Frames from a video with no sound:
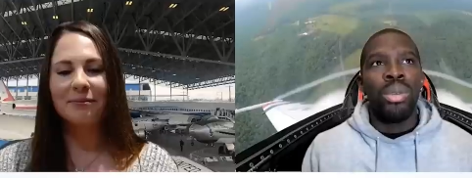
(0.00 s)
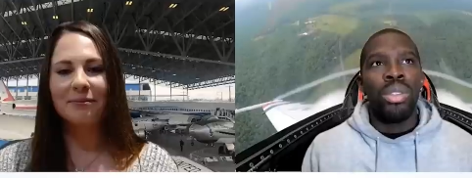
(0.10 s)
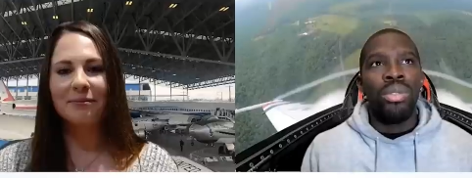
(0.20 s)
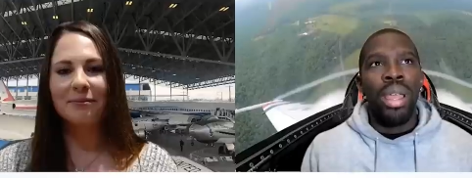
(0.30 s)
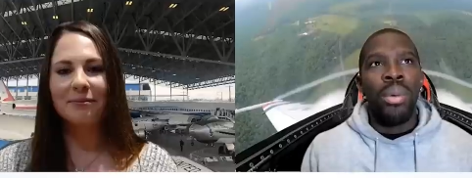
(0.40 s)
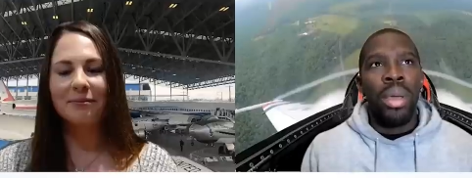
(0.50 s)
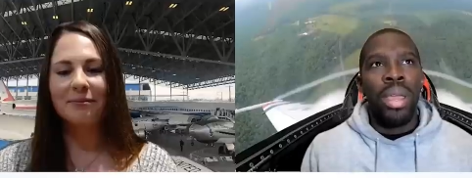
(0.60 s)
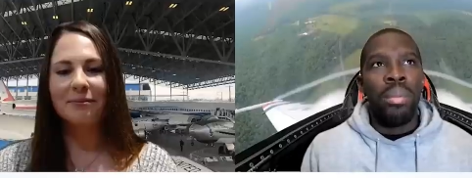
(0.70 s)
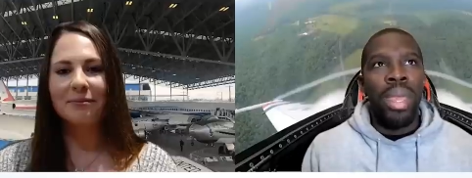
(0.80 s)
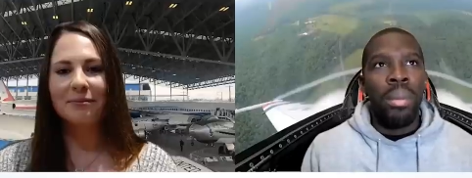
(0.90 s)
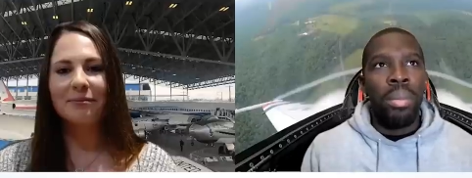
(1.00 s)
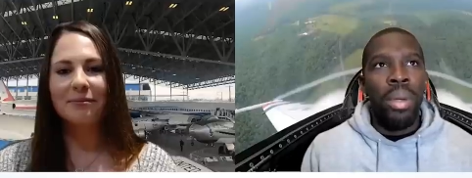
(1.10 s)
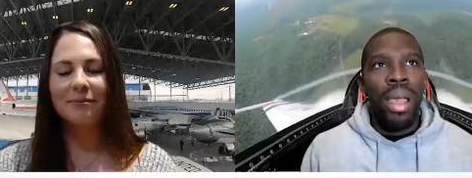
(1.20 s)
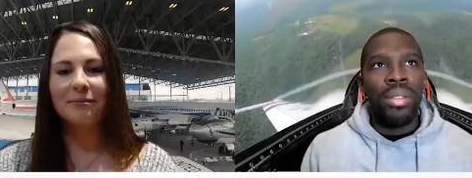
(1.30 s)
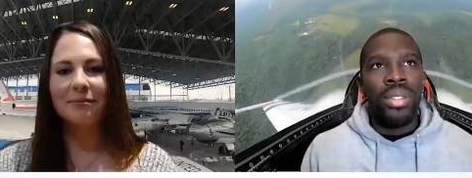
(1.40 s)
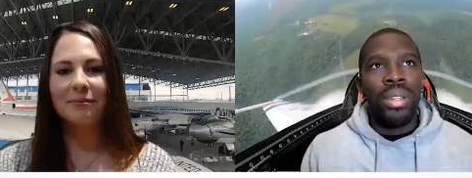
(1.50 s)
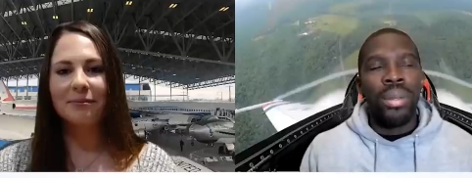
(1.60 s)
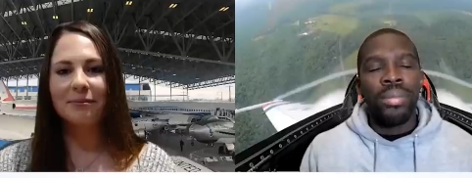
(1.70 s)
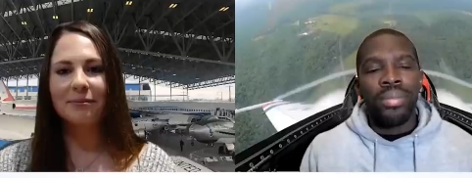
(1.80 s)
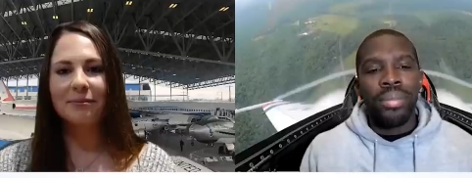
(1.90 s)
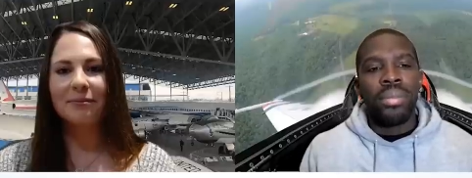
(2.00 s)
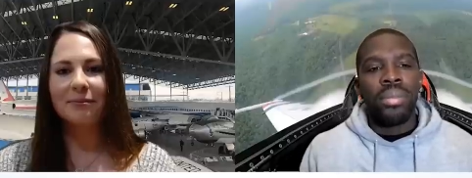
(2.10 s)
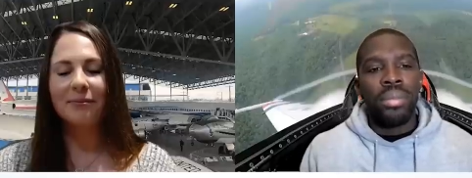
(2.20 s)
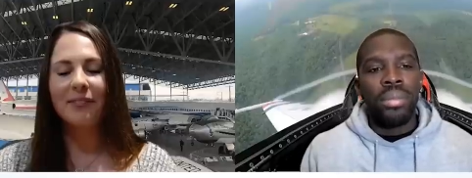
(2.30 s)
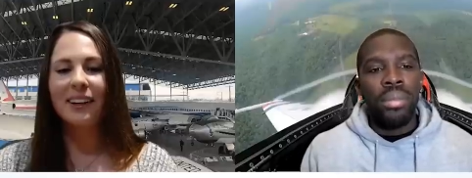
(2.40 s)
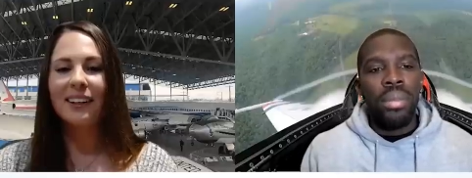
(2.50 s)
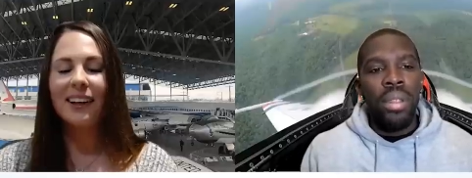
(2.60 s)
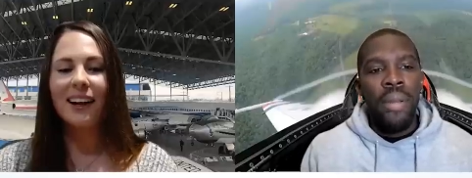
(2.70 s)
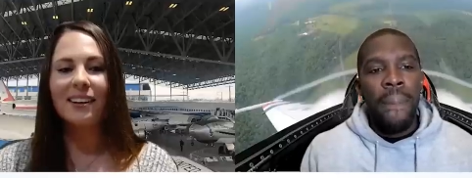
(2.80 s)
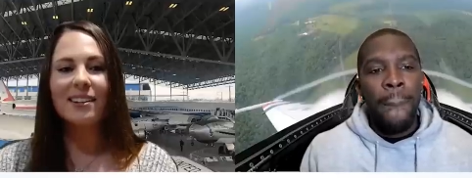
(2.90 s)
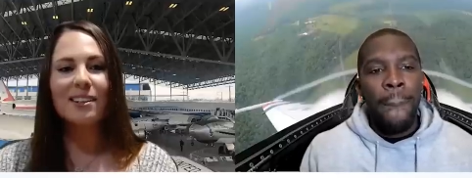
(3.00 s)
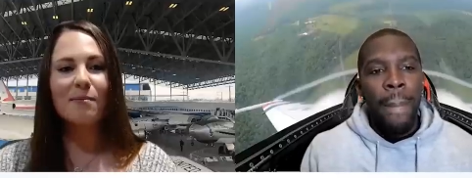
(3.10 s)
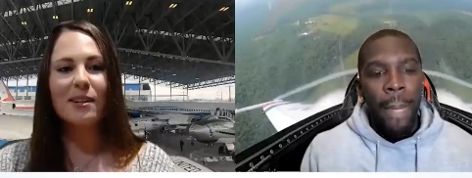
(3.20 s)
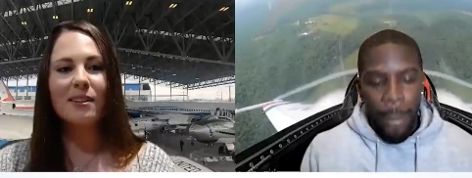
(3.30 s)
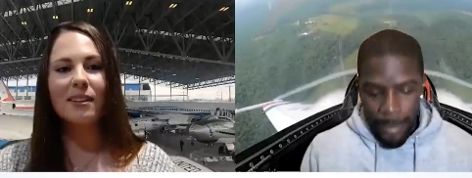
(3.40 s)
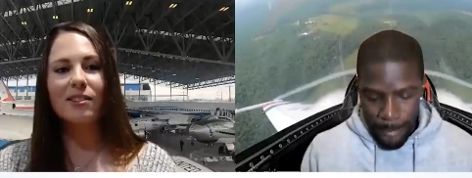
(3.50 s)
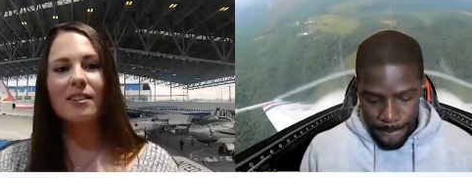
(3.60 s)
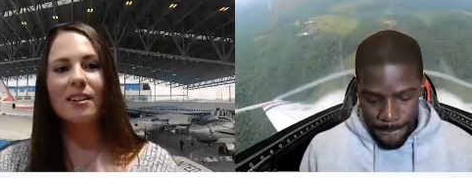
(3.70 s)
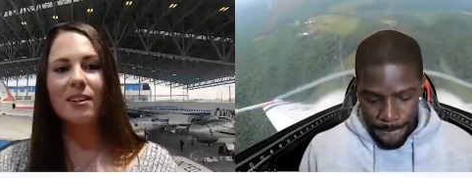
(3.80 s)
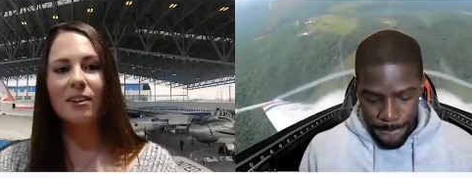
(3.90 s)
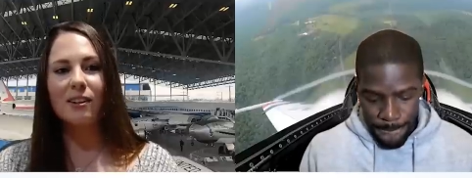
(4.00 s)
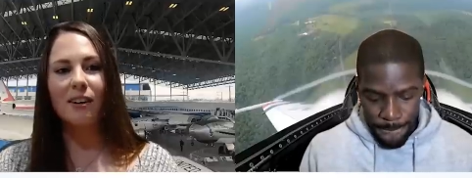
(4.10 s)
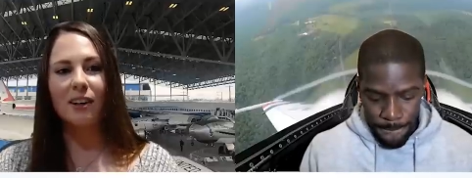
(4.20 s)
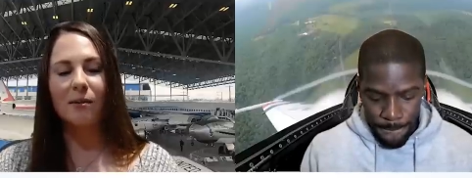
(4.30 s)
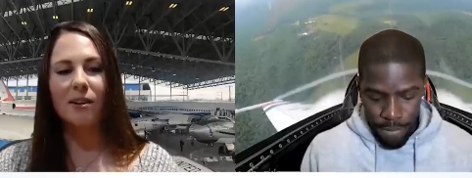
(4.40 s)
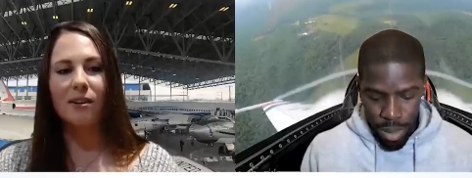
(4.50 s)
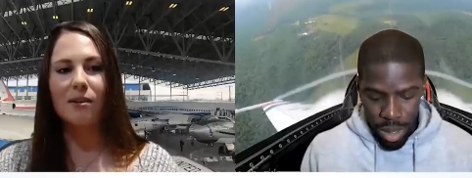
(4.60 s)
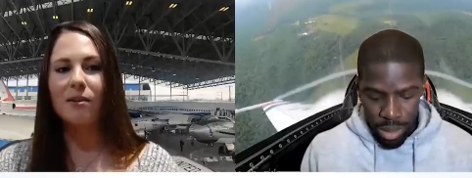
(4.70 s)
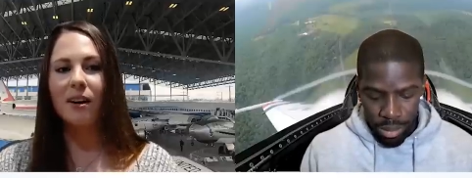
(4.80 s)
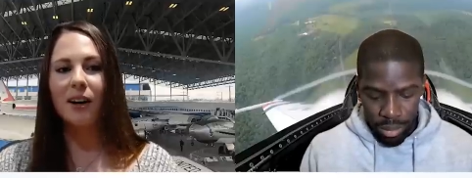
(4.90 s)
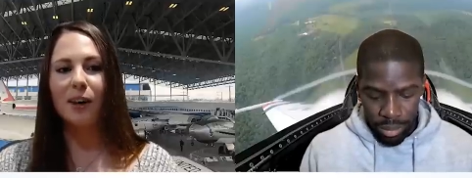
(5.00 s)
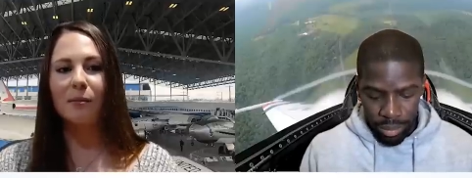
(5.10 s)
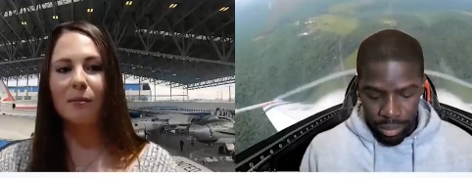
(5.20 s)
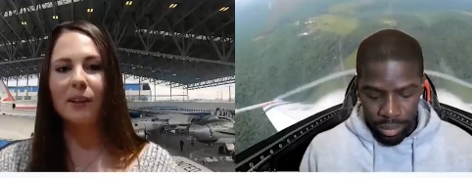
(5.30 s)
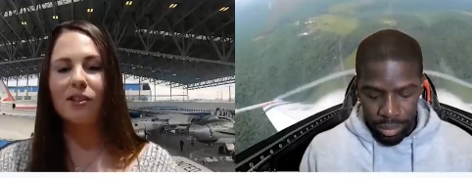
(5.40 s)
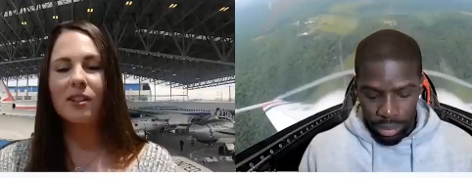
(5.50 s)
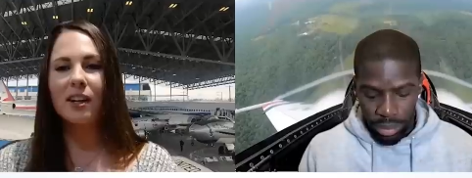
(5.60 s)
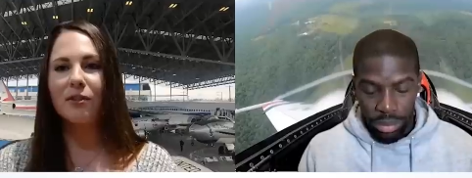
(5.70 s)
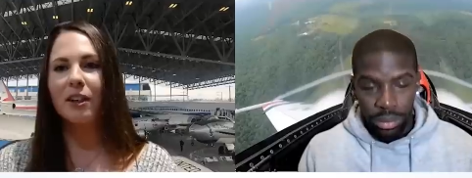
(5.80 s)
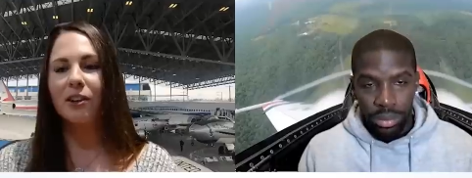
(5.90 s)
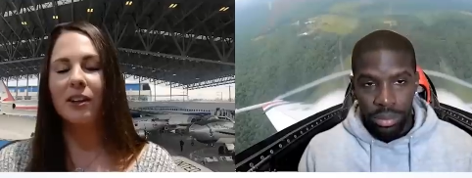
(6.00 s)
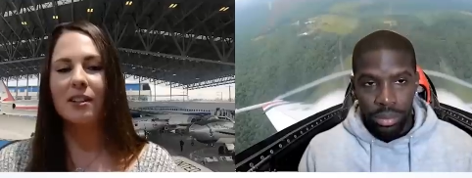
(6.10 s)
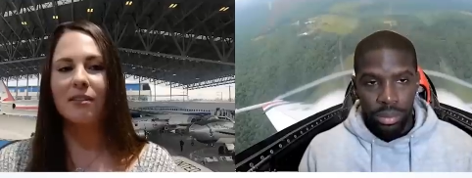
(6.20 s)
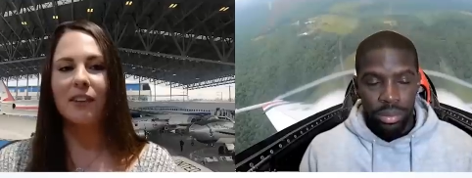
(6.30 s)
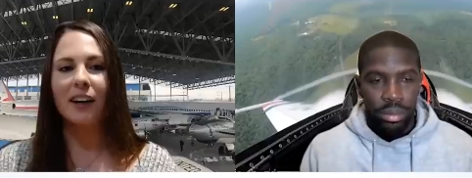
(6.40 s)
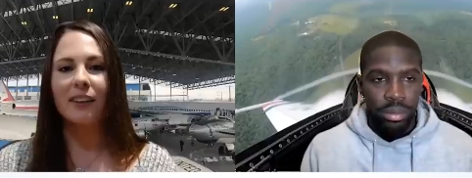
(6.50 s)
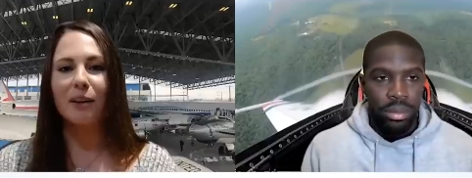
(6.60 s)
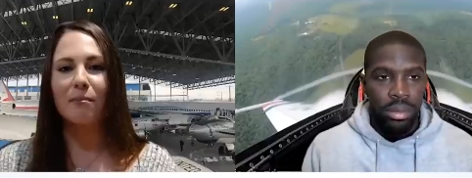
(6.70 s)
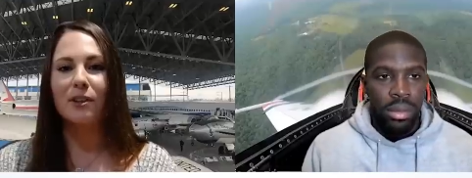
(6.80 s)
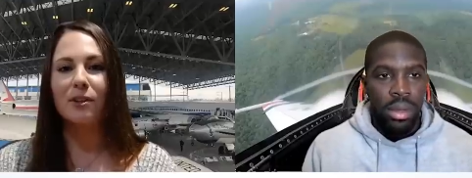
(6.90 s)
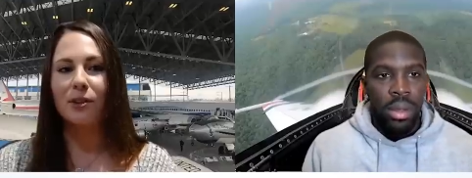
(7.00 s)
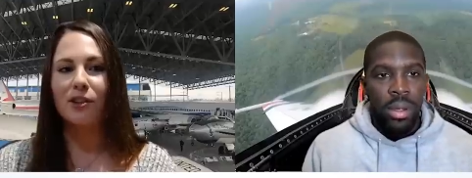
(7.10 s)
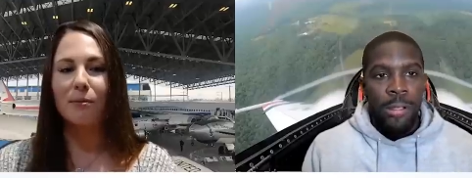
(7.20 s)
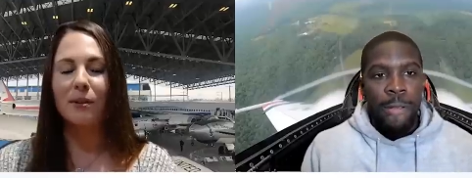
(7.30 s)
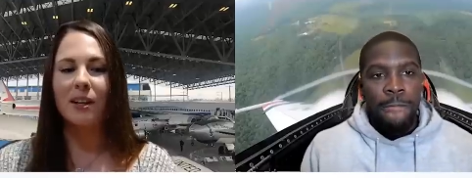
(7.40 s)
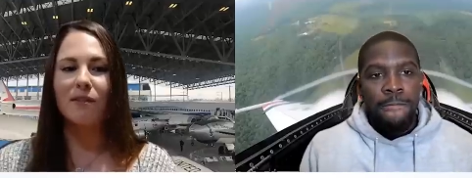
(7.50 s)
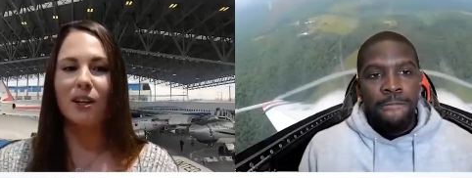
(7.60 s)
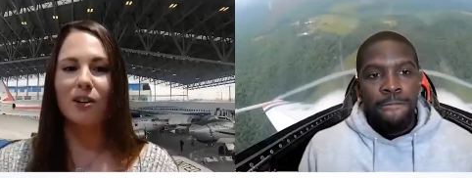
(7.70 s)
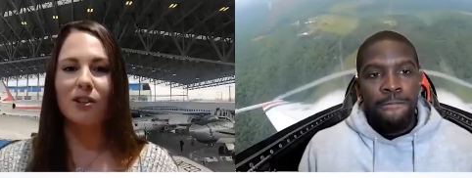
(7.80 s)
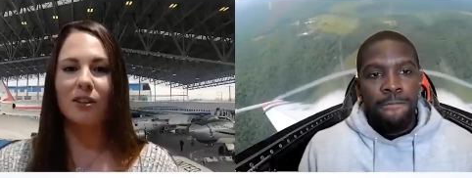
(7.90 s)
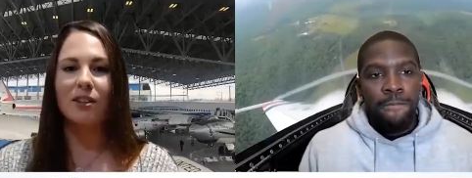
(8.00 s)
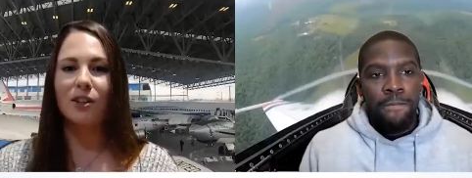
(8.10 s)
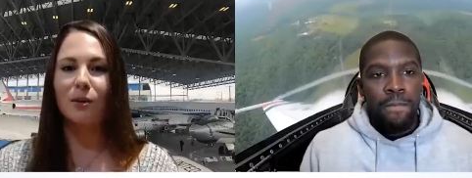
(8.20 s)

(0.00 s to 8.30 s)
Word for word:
Speaker 1: it the right way and make them proud. So
Speaker 2: yeah, and that's something like just sitting here talking with you. Um, it just kind of reiterates the fact that mentorship in aviation is so